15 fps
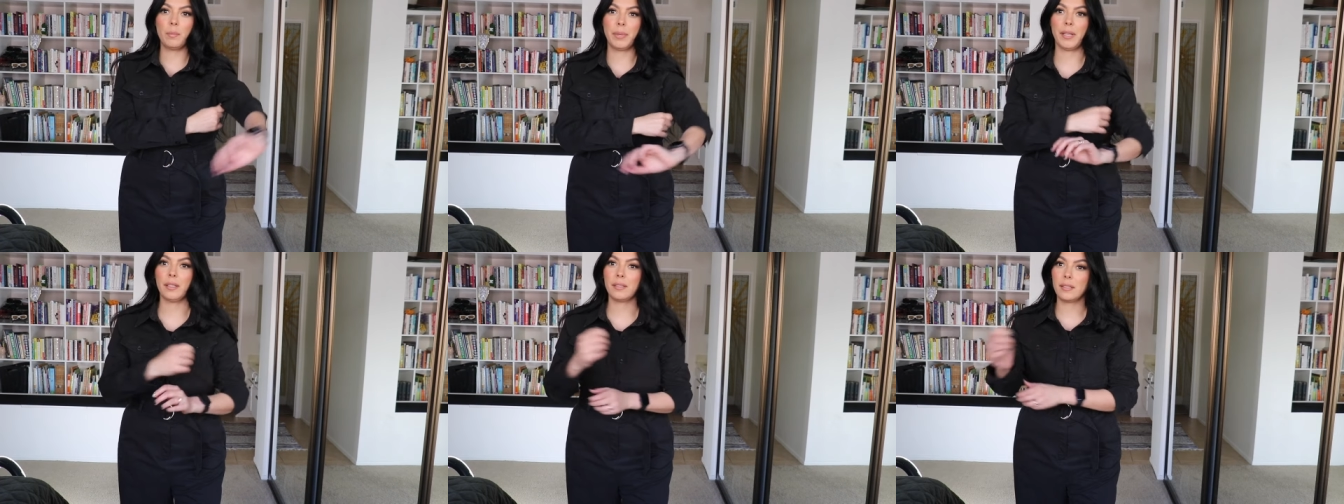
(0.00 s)

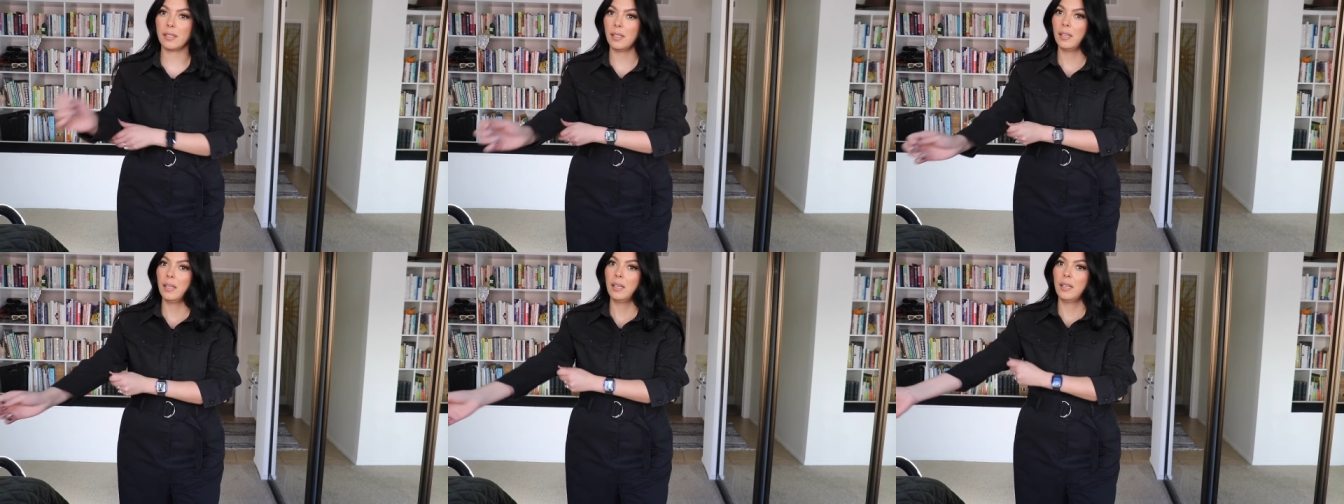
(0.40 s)
but
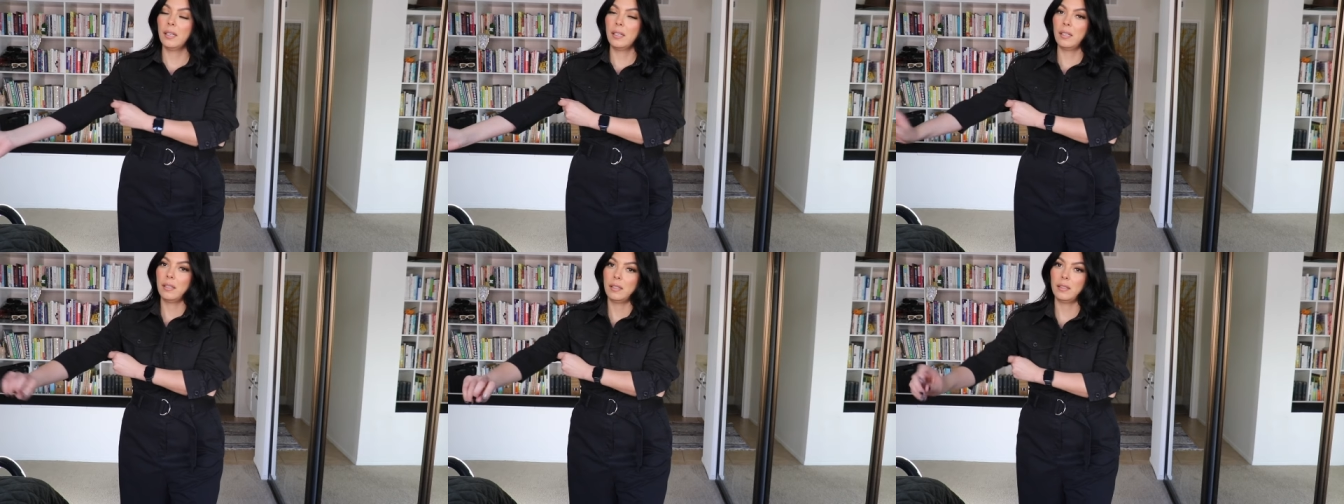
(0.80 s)

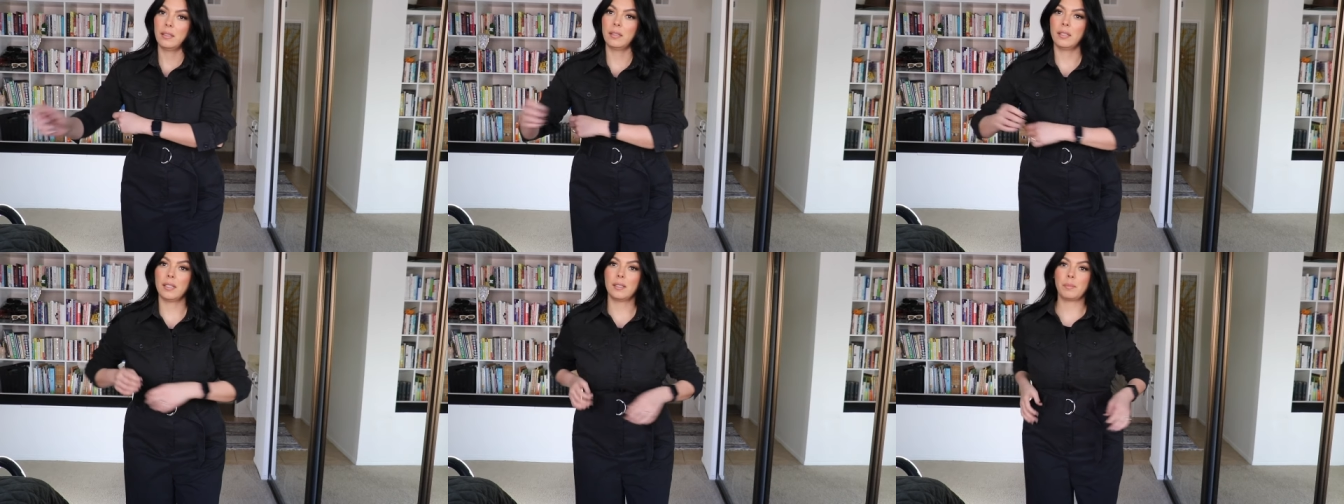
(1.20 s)

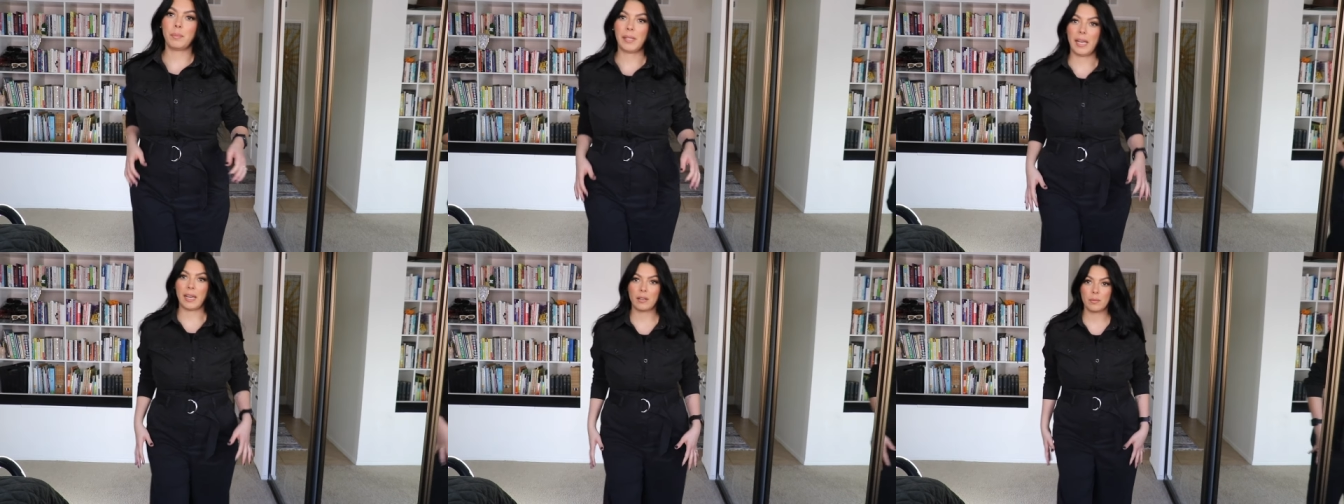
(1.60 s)
this
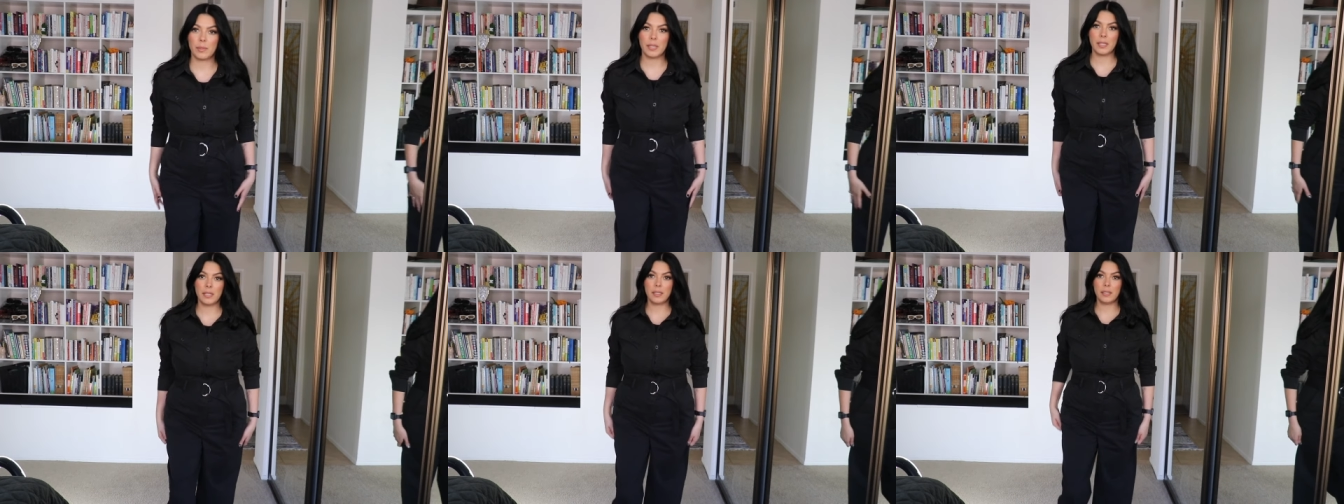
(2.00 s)
black
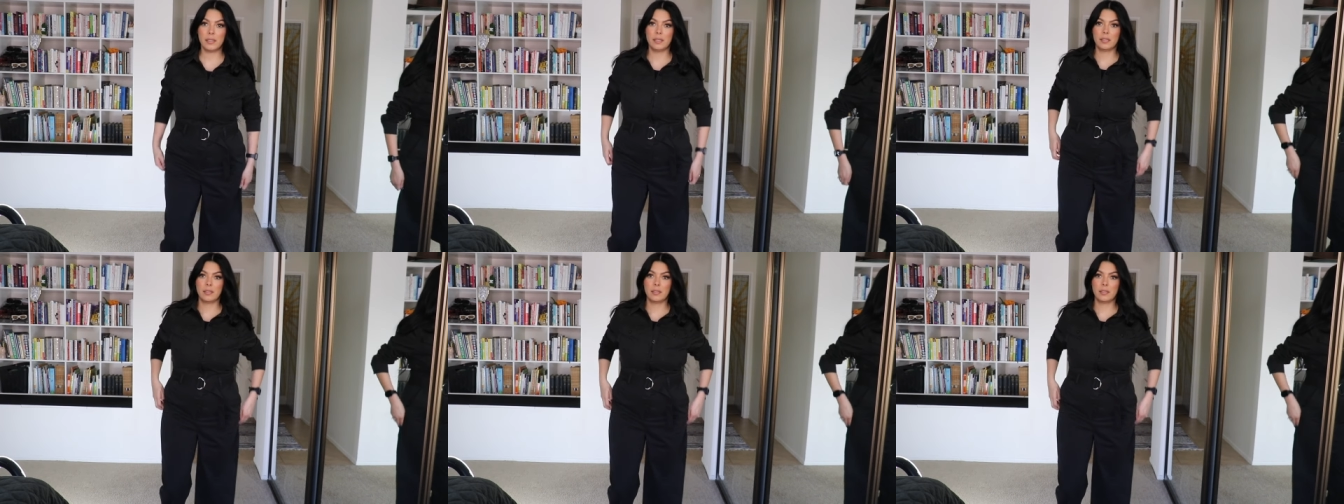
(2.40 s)
one,